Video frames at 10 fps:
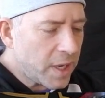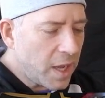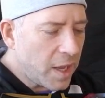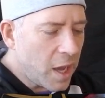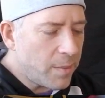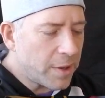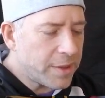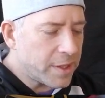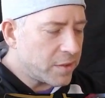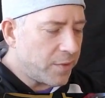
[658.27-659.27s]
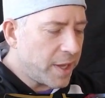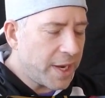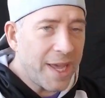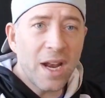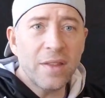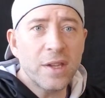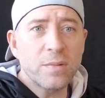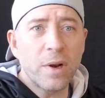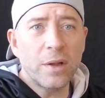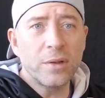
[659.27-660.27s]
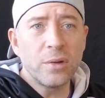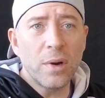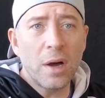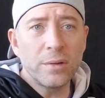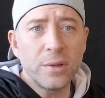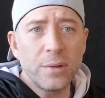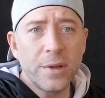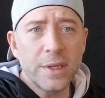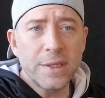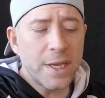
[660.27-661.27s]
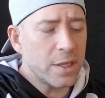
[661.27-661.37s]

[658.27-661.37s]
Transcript: How about this? If we get a hit on this one, I'll do the 10